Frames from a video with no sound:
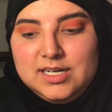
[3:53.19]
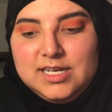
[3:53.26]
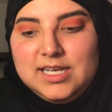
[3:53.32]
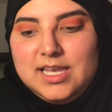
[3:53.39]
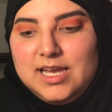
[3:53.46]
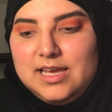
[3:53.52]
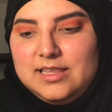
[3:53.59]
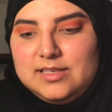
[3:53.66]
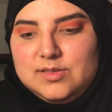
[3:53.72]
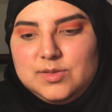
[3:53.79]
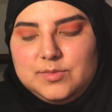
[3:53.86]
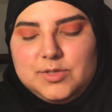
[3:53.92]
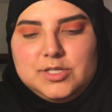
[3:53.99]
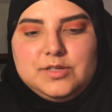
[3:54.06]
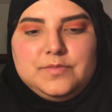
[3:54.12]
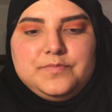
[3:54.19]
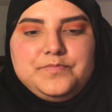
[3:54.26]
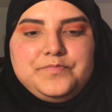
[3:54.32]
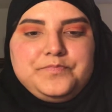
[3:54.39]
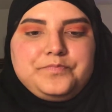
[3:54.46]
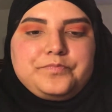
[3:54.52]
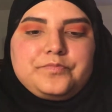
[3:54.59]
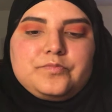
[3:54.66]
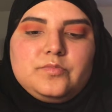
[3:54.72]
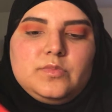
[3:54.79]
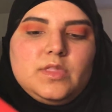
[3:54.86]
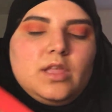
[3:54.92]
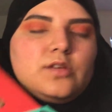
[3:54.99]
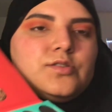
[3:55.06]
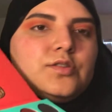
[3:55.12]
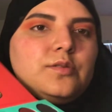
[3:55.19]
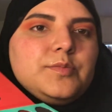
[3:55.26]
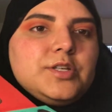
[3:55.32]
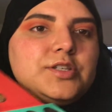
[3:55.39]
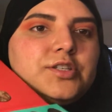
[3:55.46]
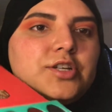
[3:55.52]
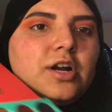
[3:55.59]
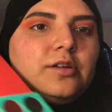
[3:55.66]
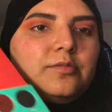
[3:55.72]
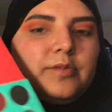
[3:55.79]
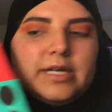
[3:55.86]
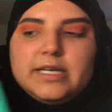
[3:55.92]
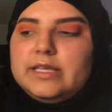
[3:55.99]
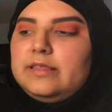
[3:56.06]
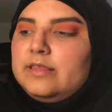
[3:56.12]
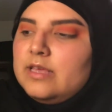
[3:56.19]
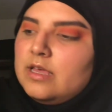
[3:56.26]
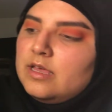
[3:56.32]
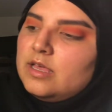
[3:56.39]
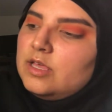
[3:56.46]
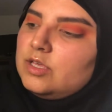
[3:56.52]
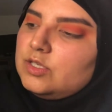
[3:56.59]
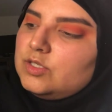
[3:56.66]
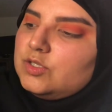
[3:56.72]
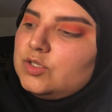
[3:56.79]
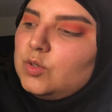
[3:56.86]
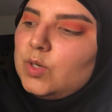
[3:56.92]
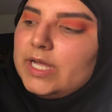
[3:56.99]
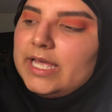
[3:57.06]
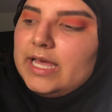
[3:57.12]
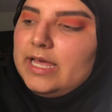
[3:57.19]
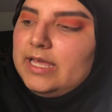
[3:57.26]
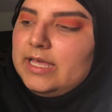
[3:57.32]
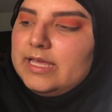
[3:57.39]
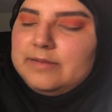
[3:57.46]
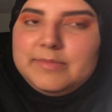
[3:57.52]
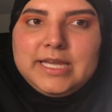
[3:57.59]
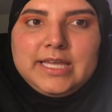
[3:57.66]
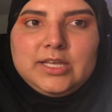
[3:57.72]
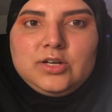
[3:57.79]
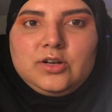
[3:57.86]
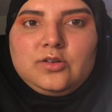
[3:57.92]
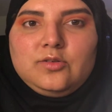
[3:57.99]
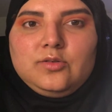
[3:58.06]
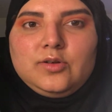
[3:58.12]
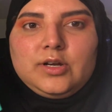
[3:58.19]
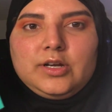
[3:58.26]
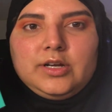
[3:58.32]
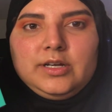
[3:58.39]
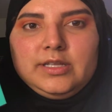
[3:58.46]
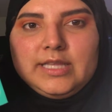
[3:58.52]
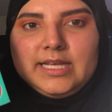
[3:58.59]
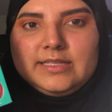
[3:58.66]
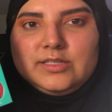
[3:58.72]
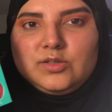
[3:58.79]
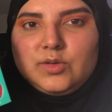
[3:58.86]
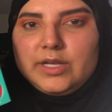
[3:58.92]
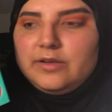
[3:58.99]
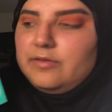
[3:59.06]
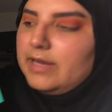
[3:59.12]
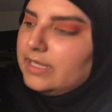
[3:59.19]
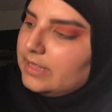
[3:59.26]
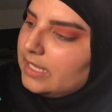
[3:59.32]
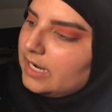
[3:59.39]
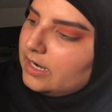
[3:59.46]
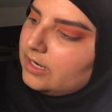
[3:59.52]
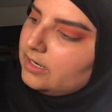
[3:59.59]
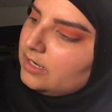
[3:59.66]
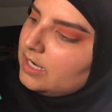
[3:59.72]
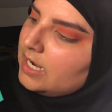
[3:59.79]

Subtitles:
Yeah, that's what I'm going to do. So I'm going to start with Zoya in my inner corner. That's Zoya right there.